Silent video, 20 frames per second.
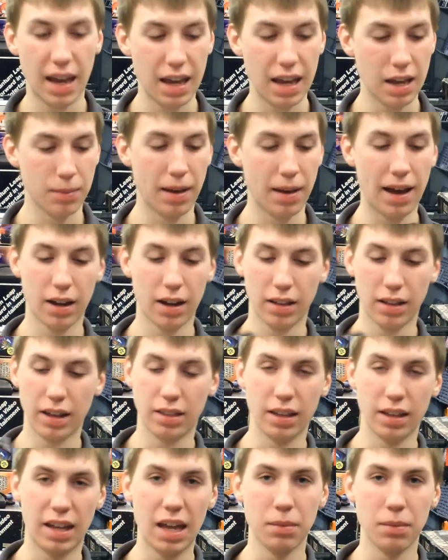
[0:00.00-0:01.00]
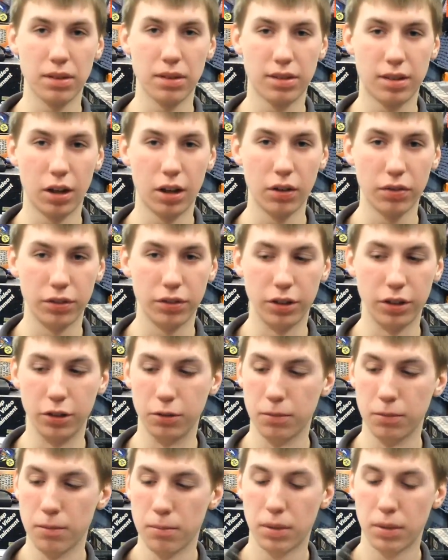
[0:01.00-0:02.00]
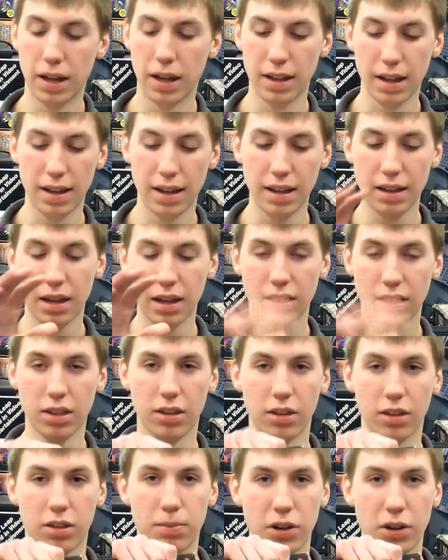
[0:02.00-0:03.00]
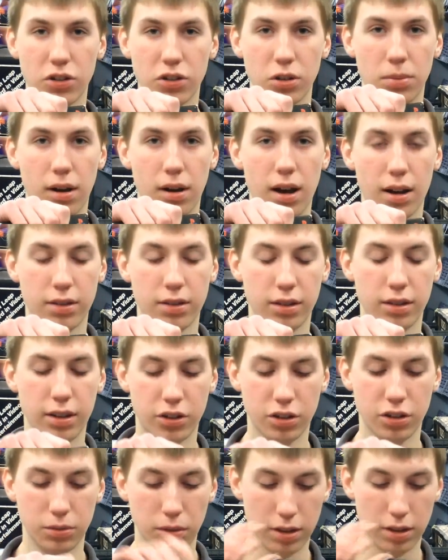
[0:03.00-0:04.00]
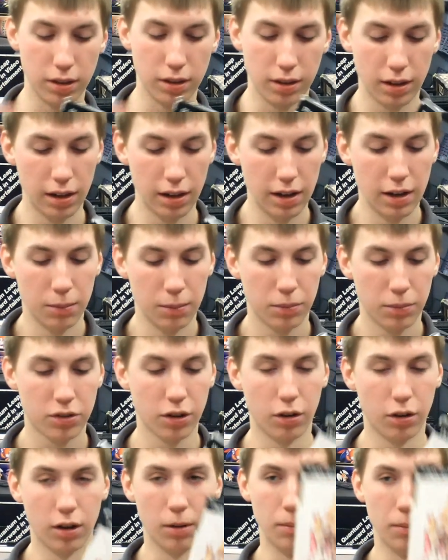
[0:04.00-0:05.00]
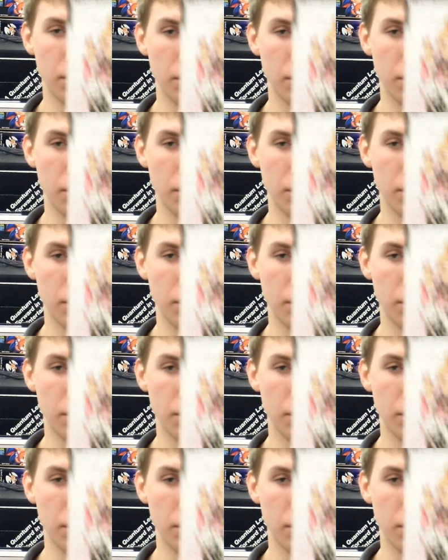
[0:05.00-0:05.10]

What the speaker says: game, like the game itself new, but I didn't get the special box edition with it. So